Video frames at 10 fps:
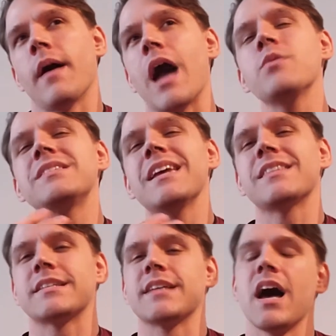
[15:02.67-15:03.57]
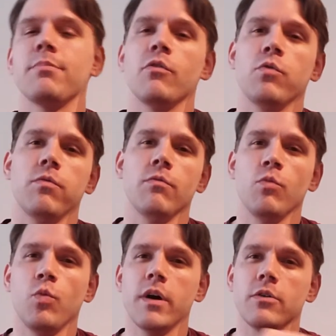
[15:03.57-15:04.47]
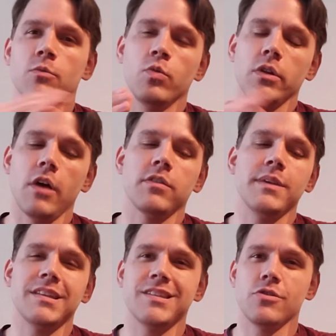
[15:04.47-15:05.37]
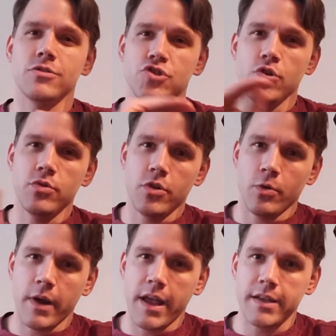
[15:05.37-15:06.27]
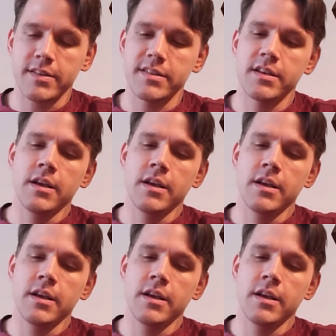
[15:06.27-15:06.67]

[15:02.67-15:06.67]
I would say at the top of will often be considered junior ranks.